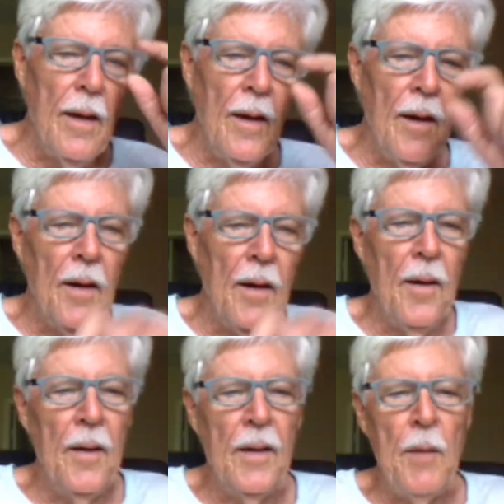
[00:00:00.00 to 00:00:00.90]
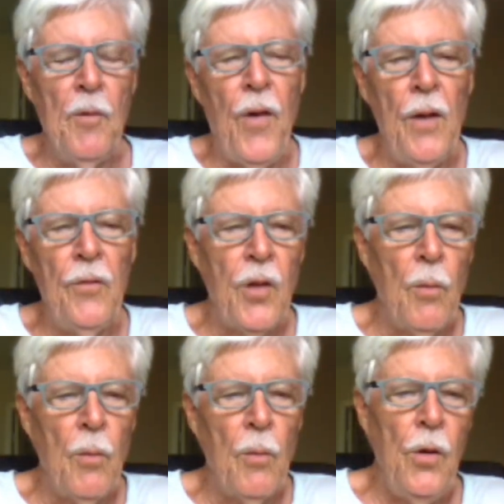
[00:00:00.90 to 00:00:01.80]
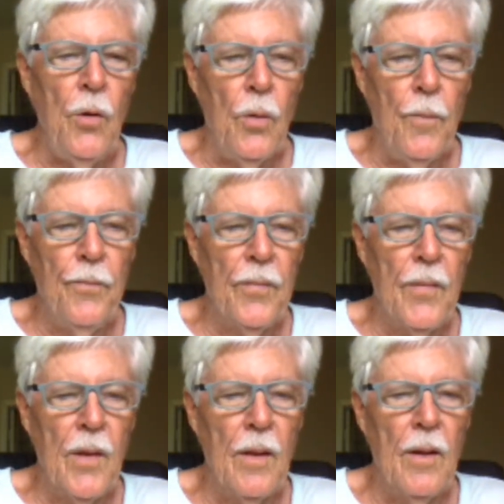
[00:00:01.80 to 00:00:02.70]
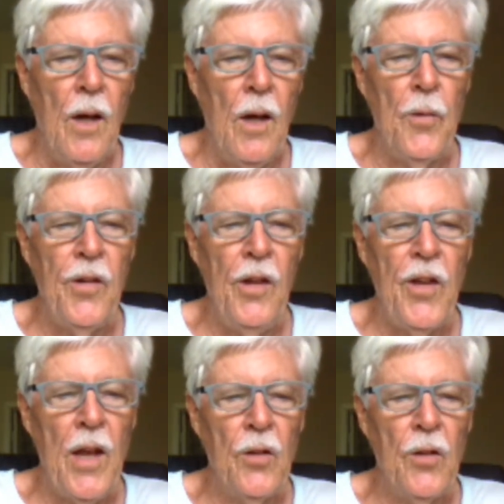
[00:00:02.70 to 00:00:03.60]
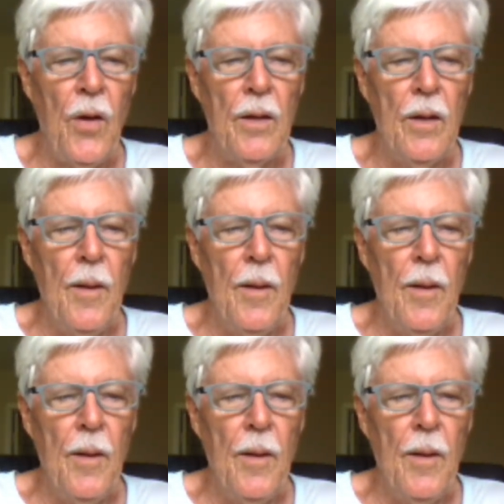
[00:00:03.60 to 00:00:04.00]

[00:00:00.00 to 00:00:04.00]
and gave him a 5-star review, 100% satisfied.